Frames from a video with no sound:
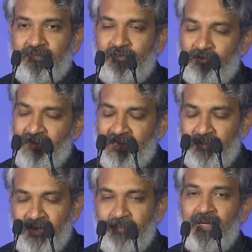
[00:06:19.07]
for
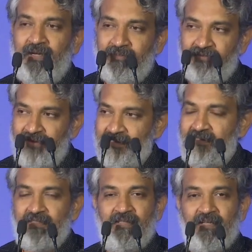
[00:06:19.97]
making me a part of
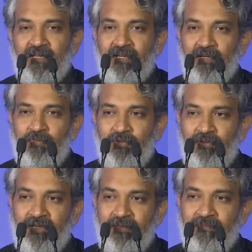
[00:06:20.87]
this
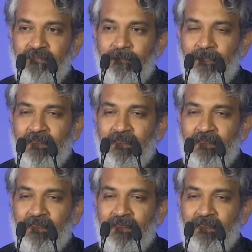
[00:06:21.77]
program.